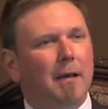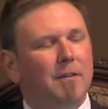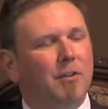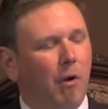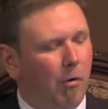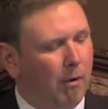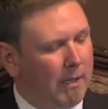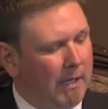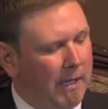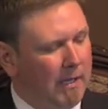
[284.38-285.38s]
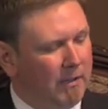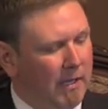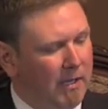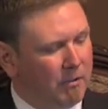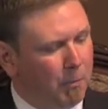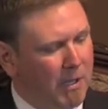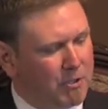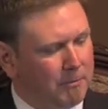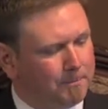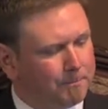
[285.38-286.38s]
So it is a
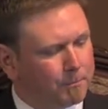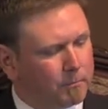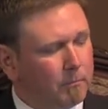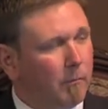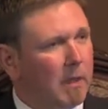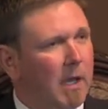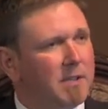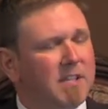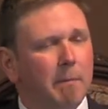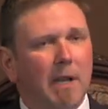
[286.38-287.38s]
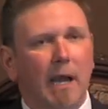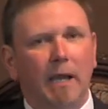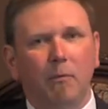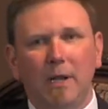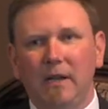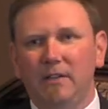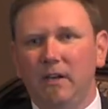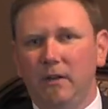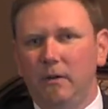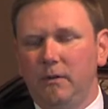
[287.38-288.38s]
pleasure. Tim and I would like to
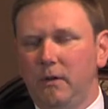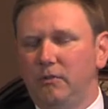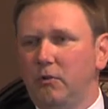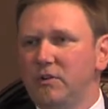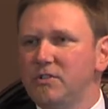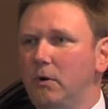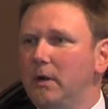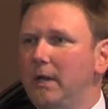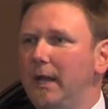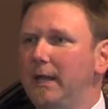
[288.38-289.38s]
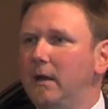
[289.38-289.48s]
tell you a short story today